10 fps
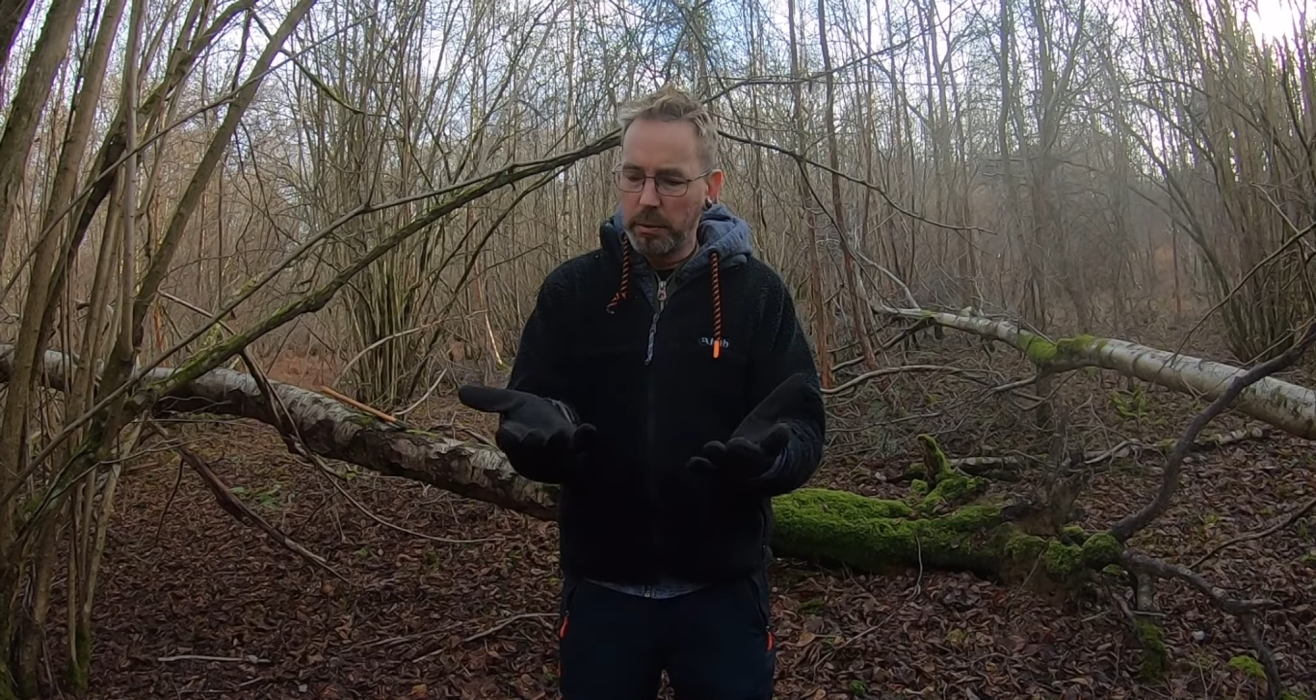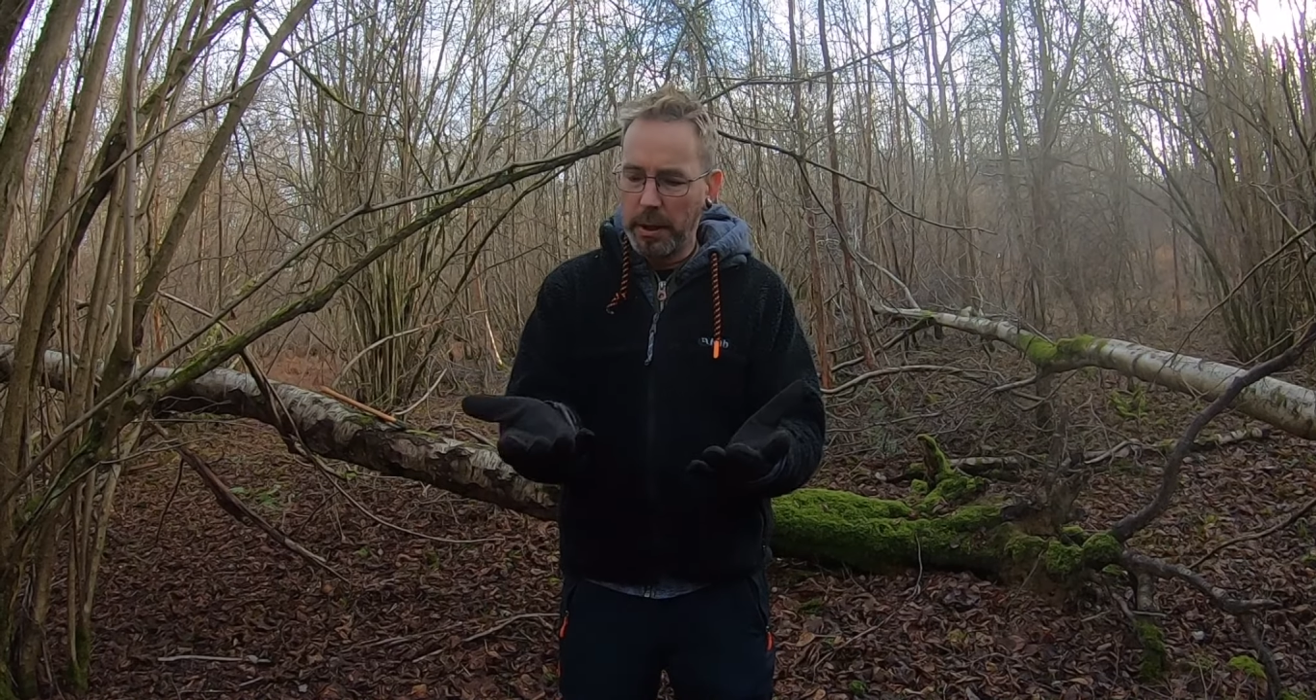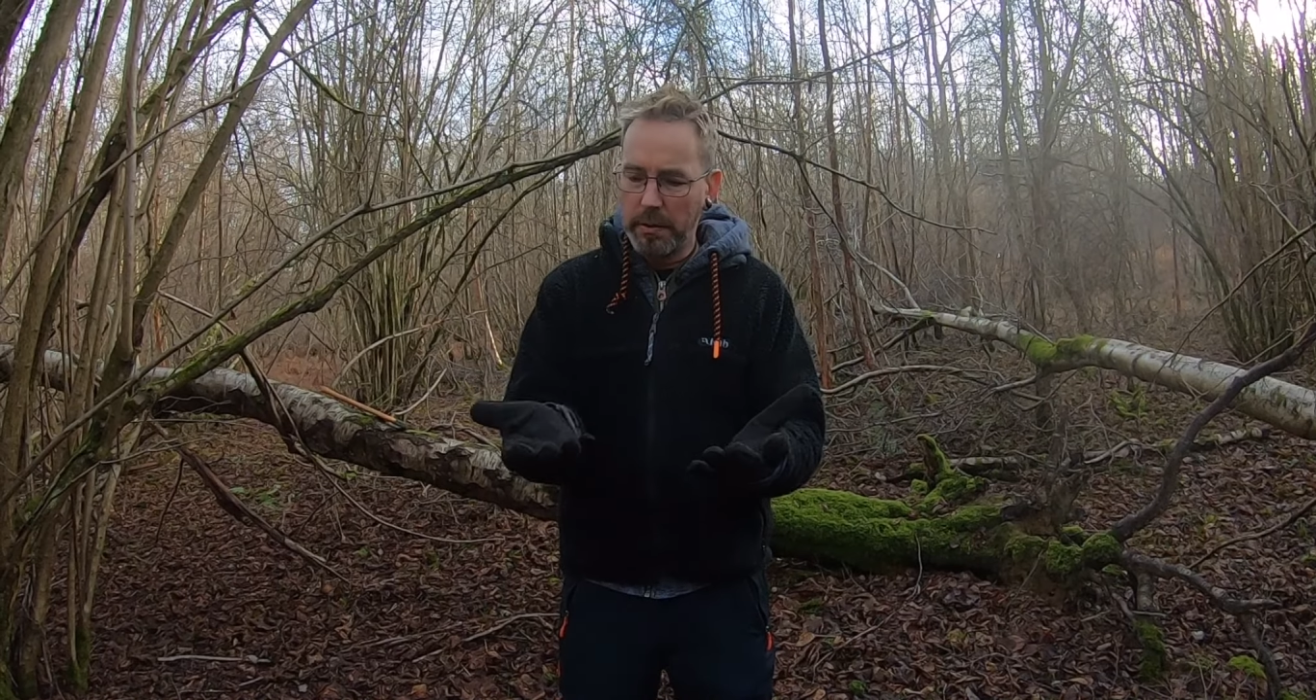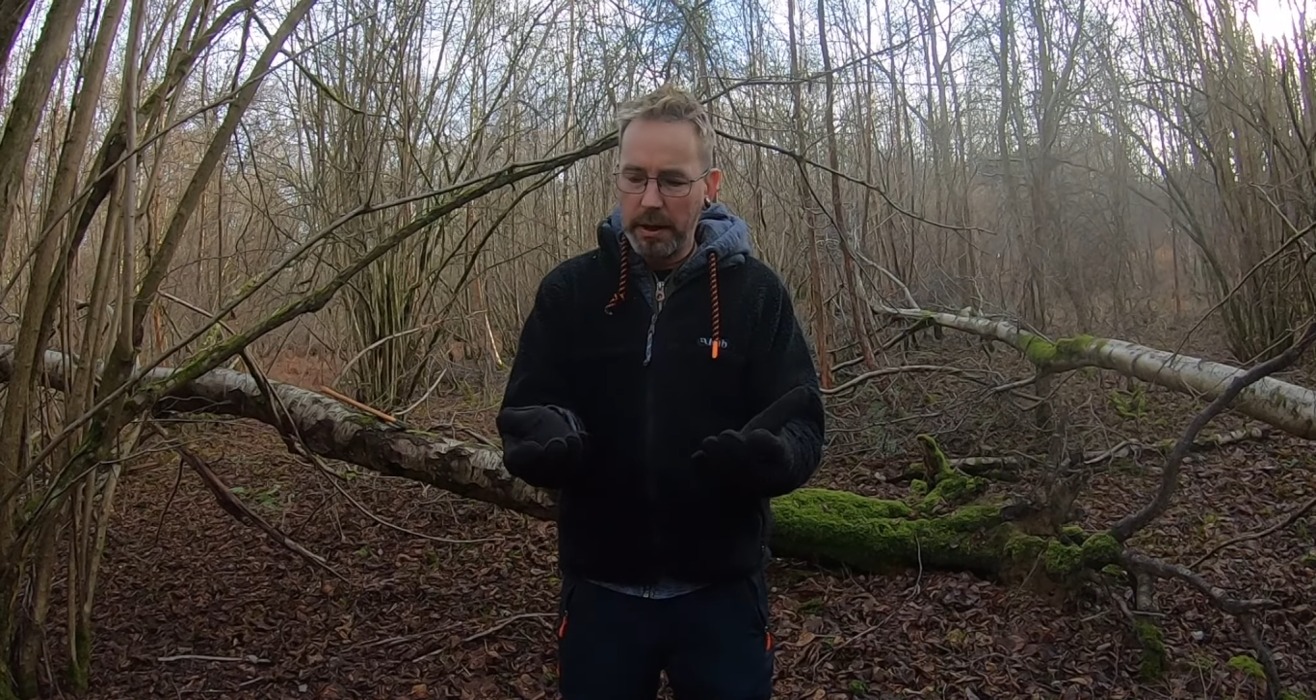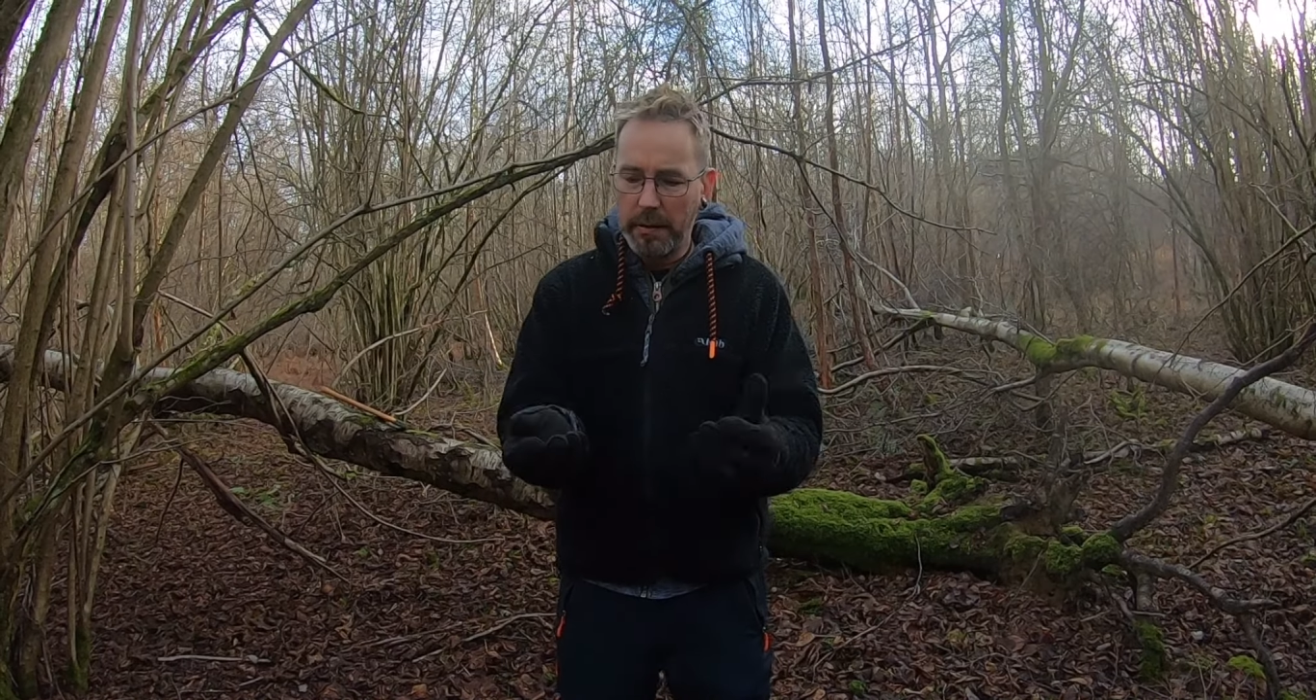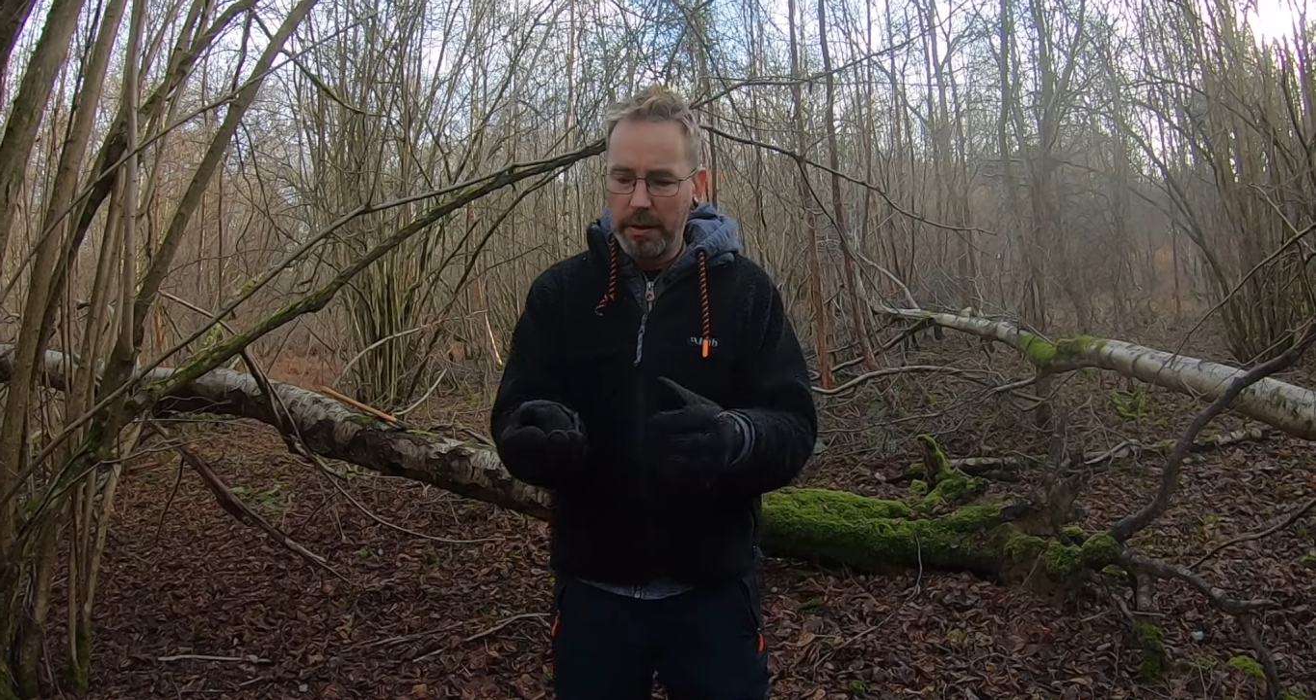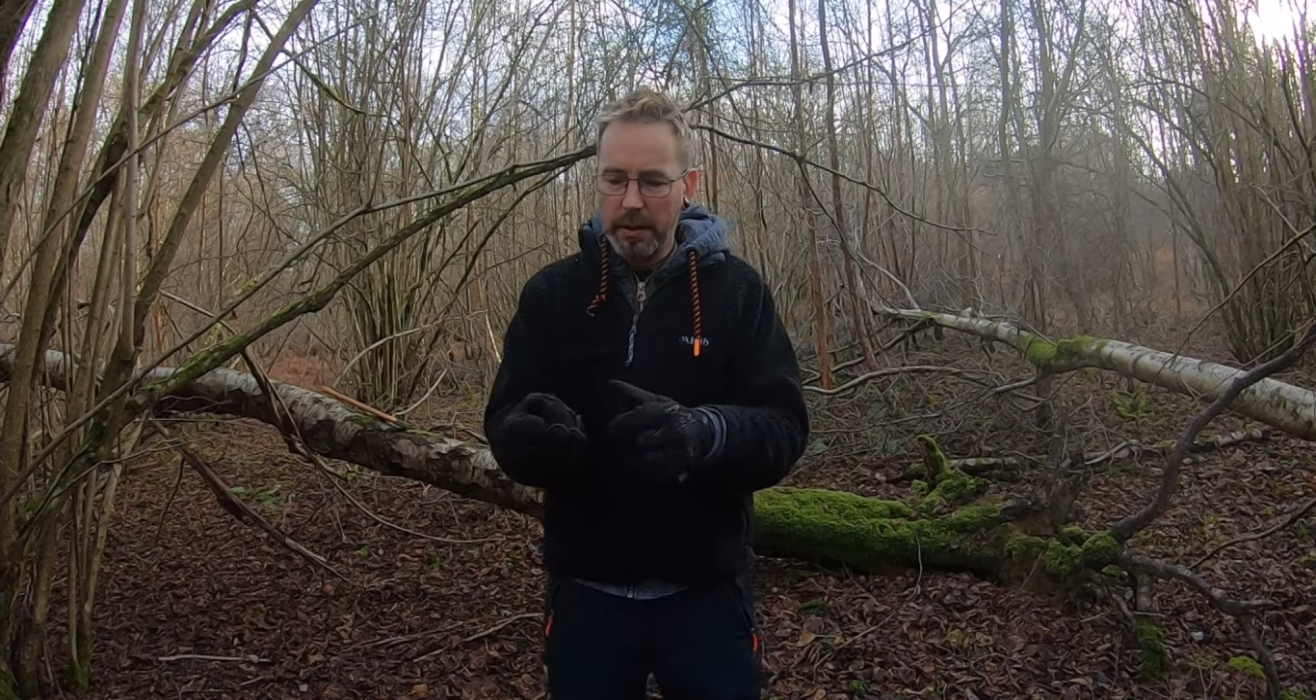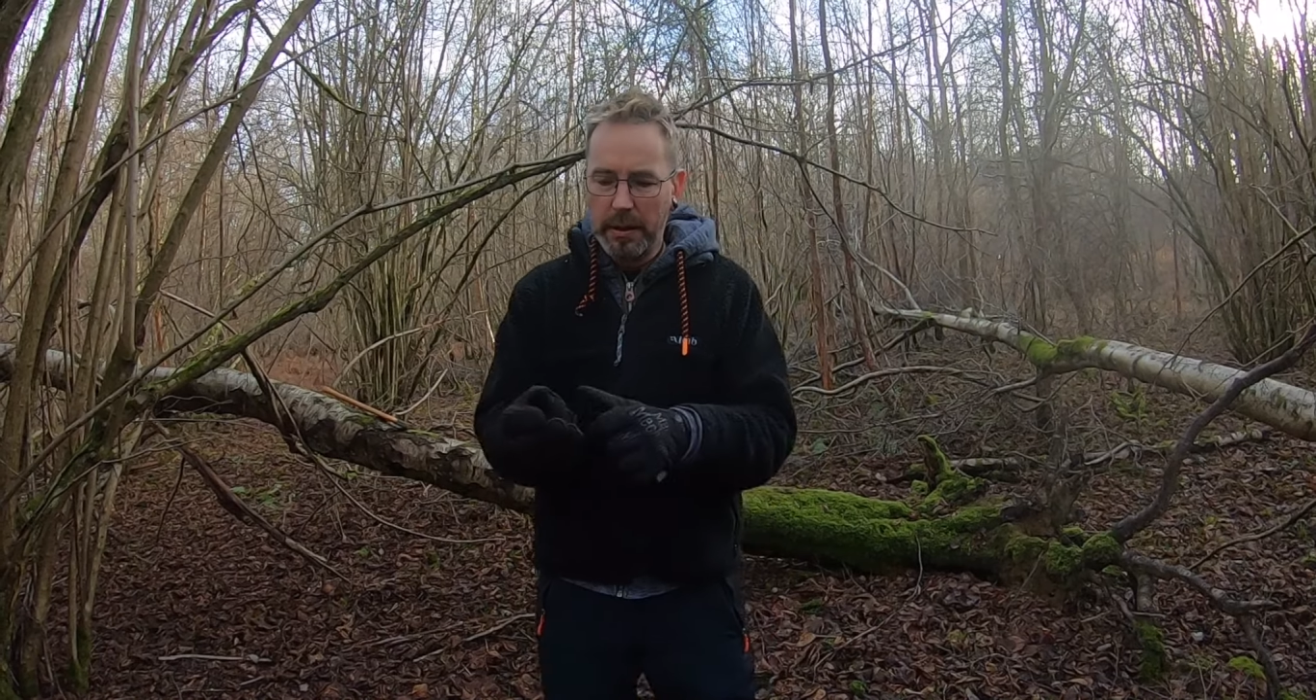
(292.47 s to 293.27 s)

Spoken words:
the way around.